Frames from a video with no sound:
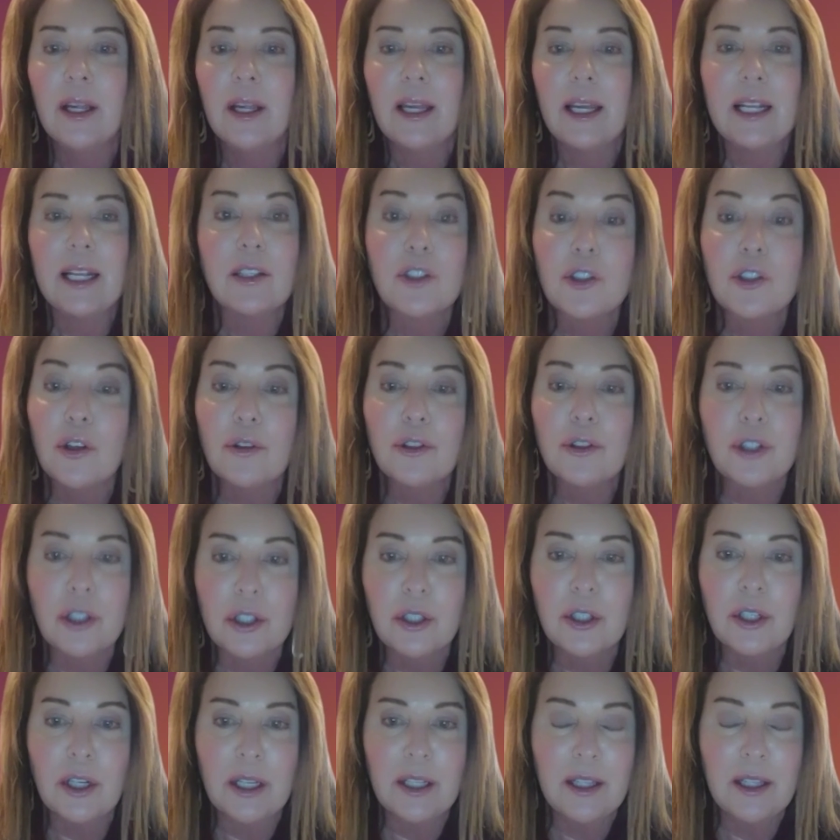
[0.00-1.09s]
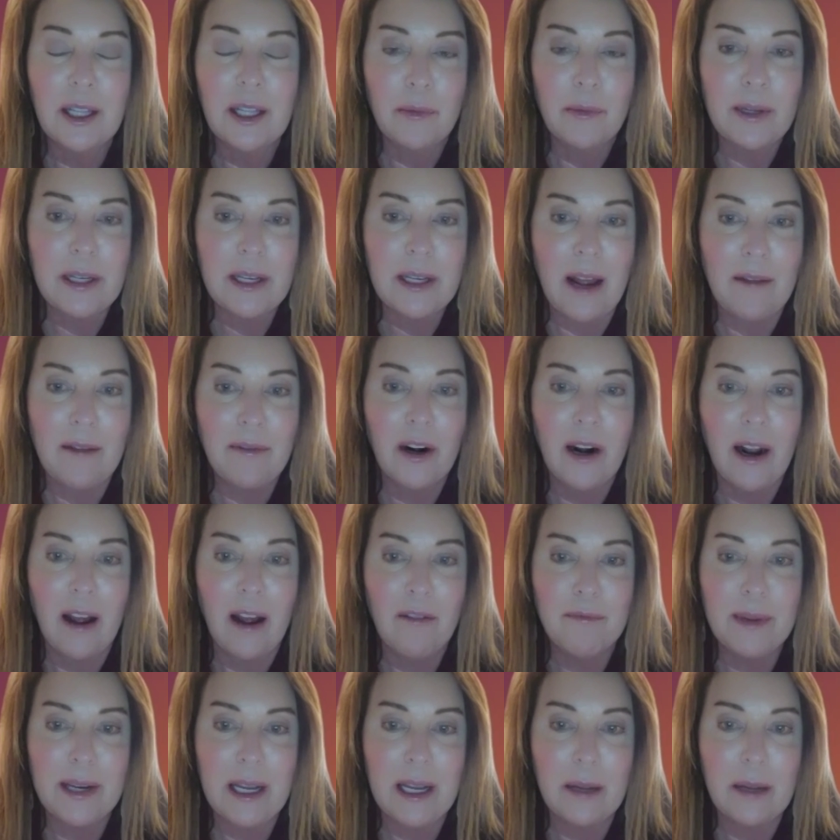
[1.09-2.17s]
in social good that we never
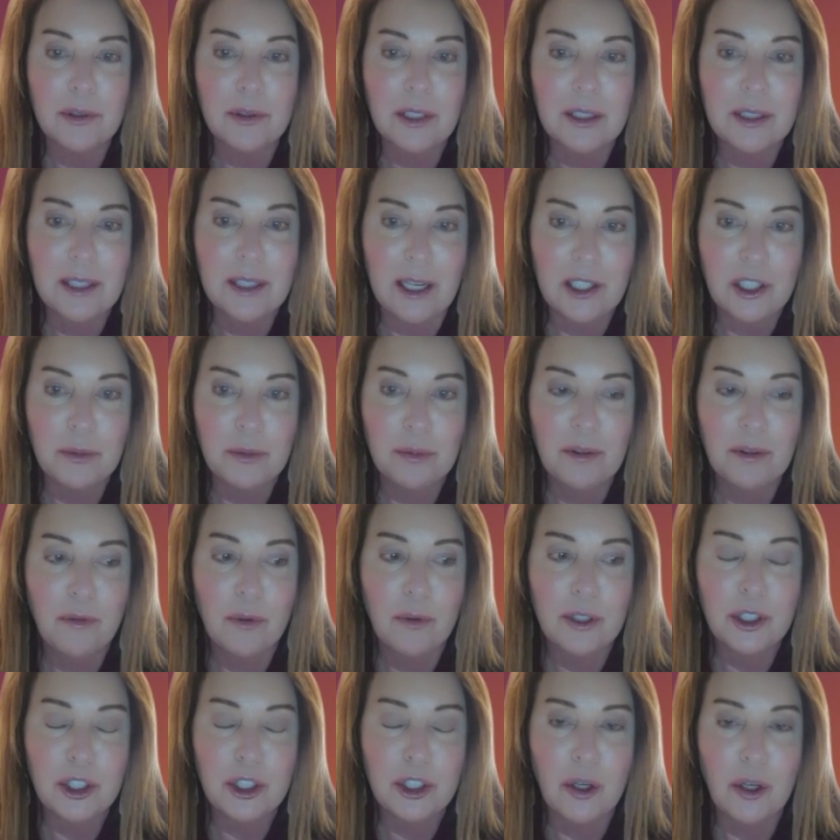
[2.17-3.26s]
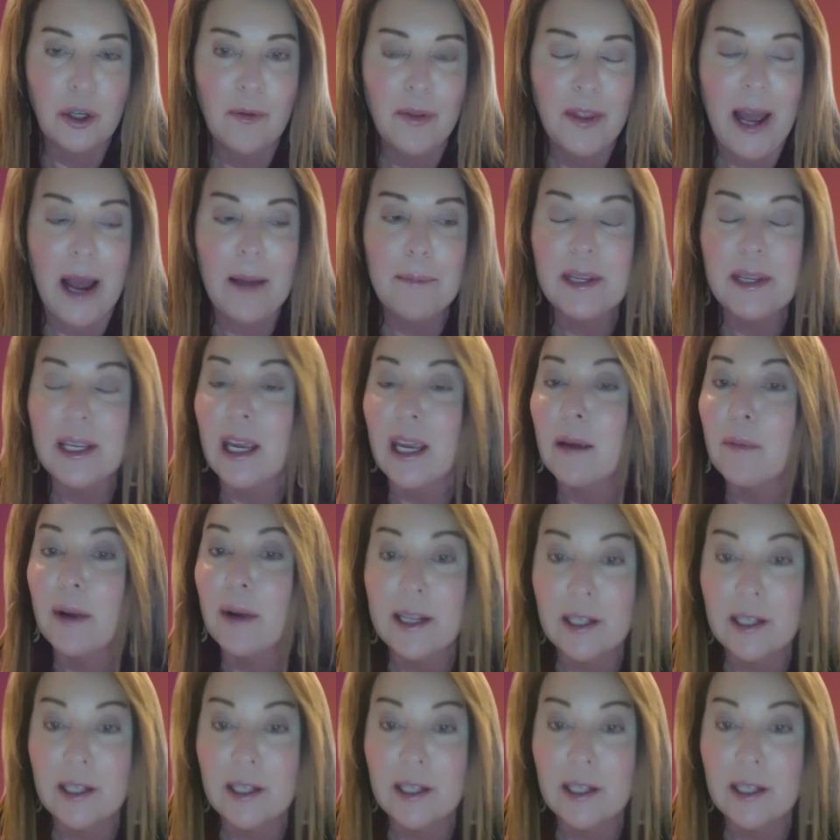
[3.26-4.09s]
have been able to touch before. So that became my